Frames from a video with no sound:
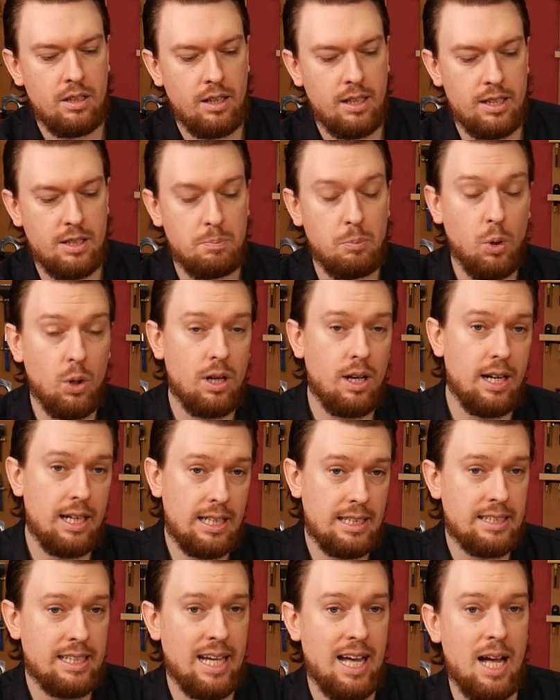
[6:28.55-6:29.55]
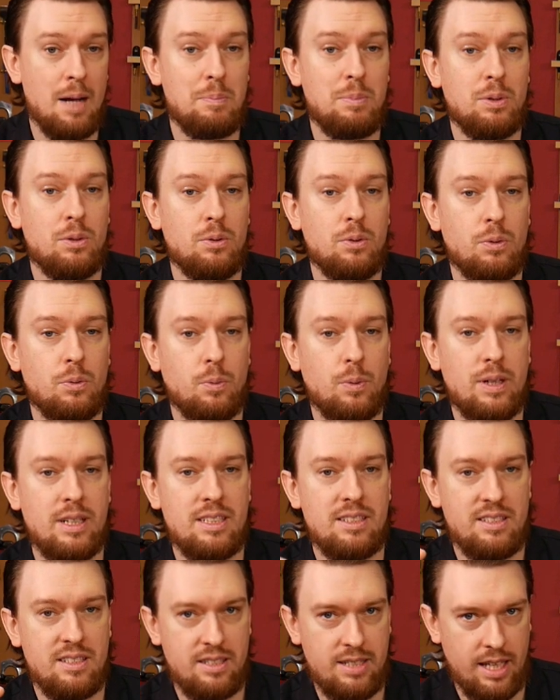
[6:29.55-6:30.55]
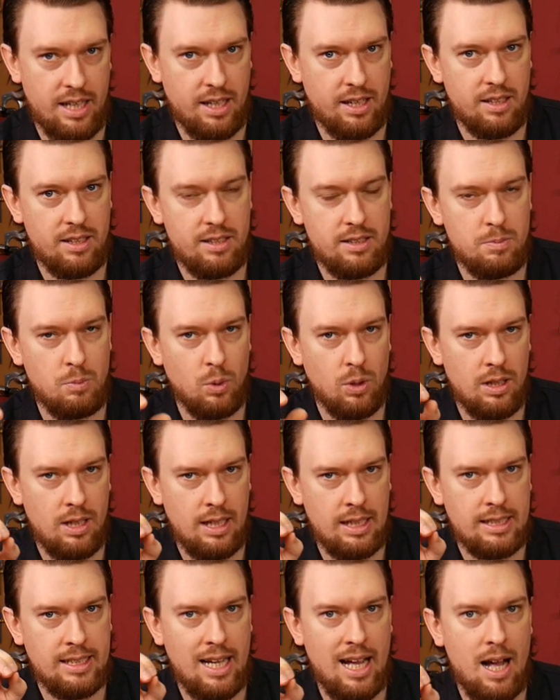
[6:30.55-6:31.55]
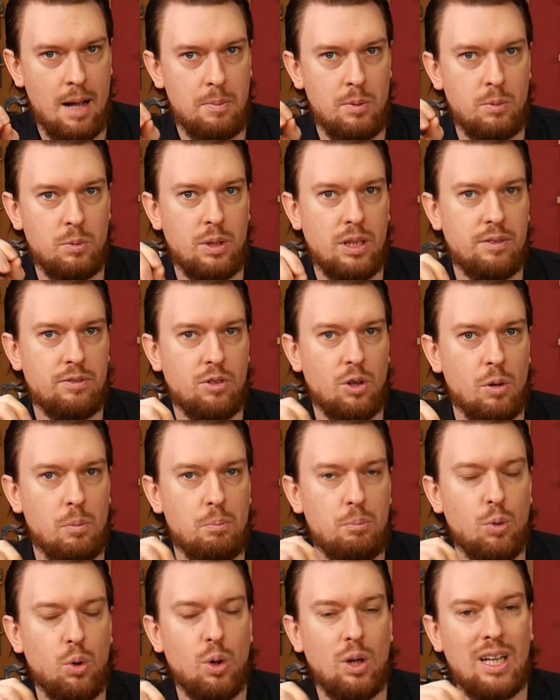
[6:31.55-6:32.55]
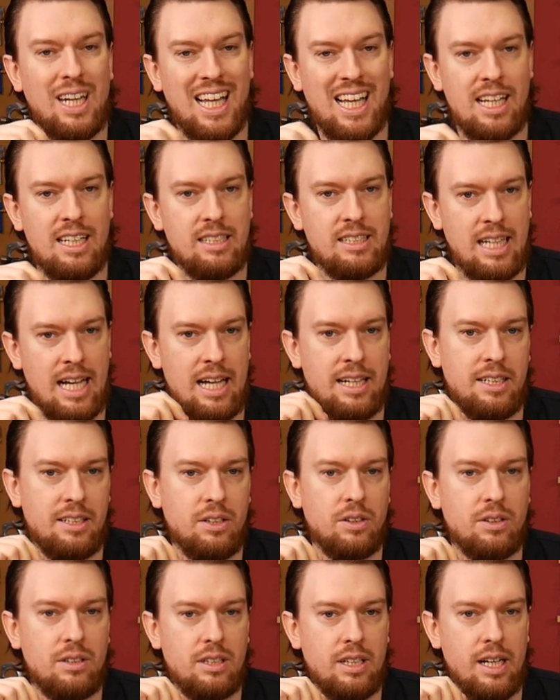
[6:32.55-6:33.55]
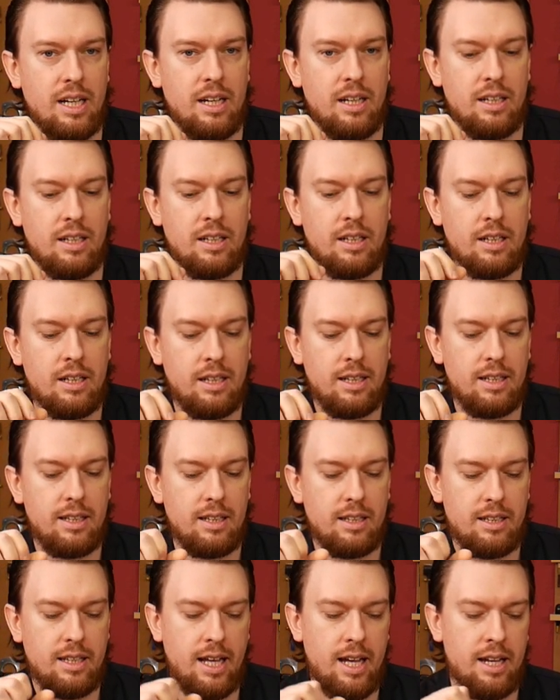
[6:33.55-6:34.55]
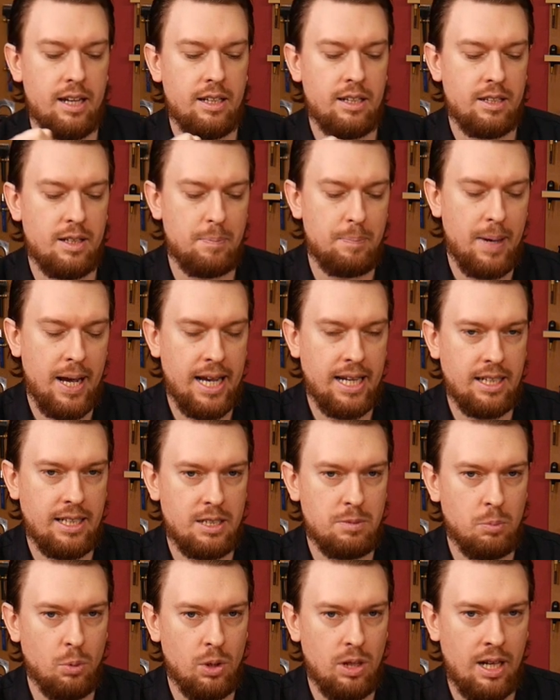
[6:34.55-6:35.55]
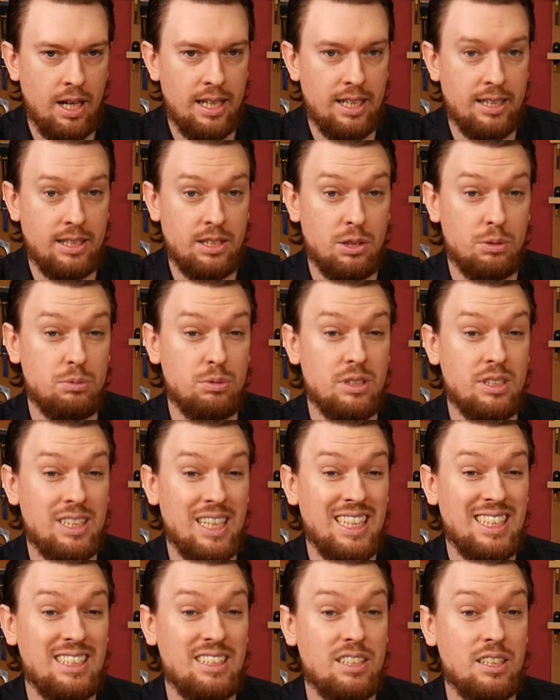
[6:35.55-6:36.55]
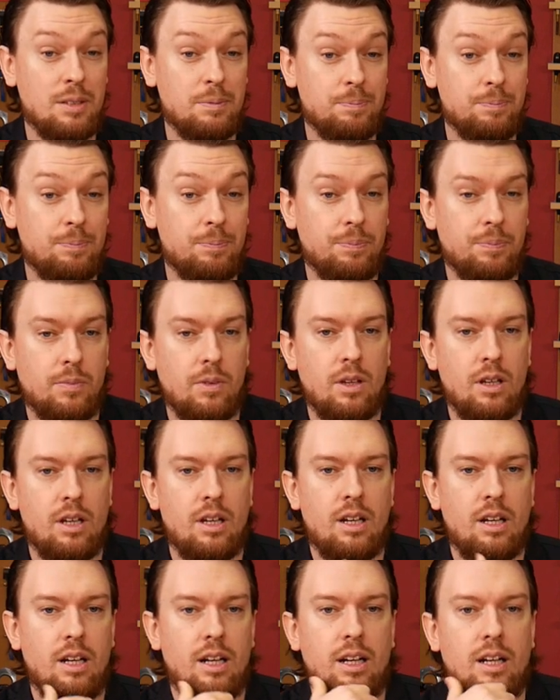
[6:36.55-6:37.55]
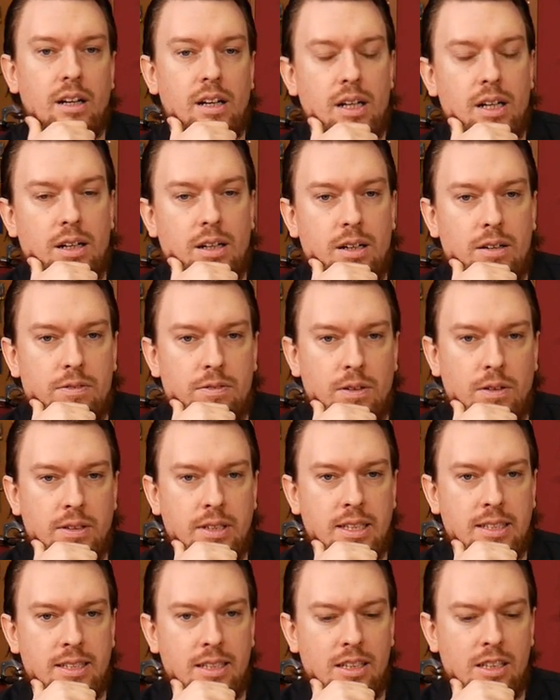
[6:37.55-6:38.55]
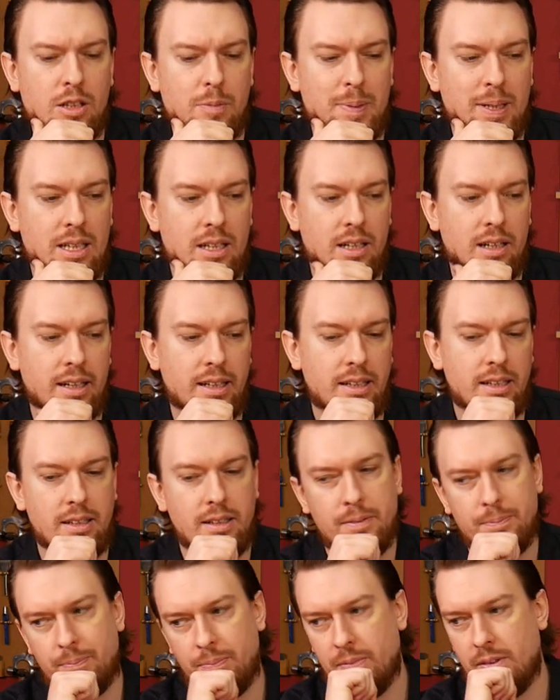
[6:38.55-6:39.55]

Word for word: it's more likely to happen when it's thick. It's more likely to happen when you've got more layers added on there then the paint is more likely to resist uh, folding. It's a little bit like,